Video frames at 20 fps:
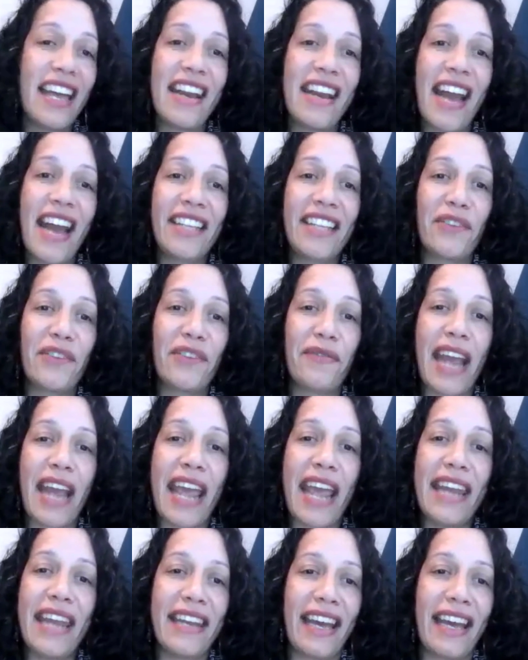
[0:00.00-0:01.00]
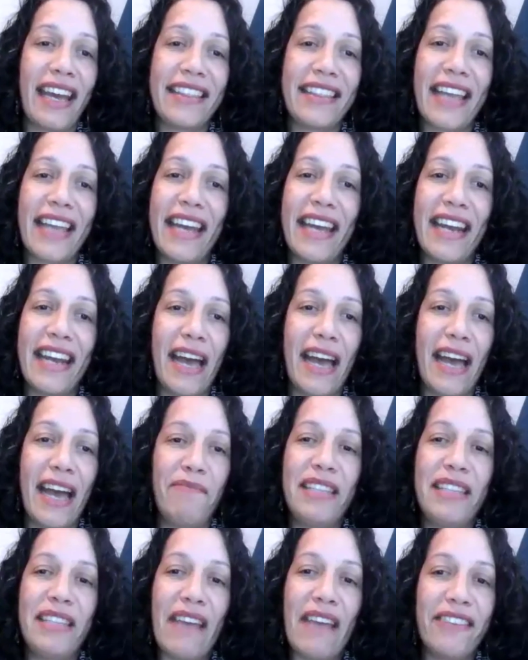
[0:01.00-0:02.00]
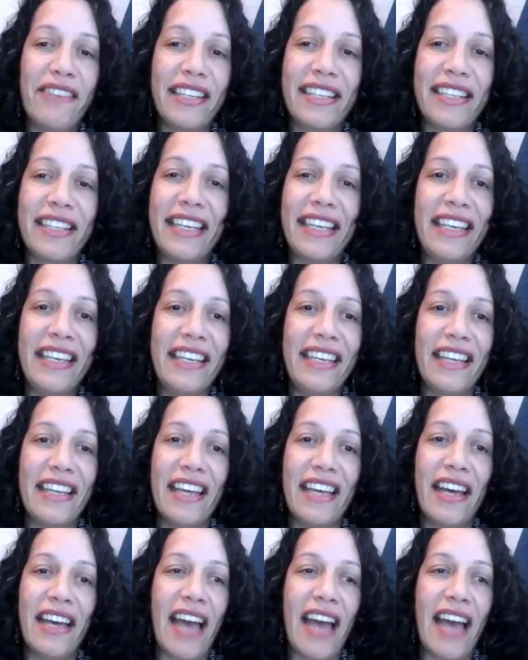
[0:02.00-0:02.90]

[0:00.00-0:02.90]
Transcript: night of rain like that, I'm definitely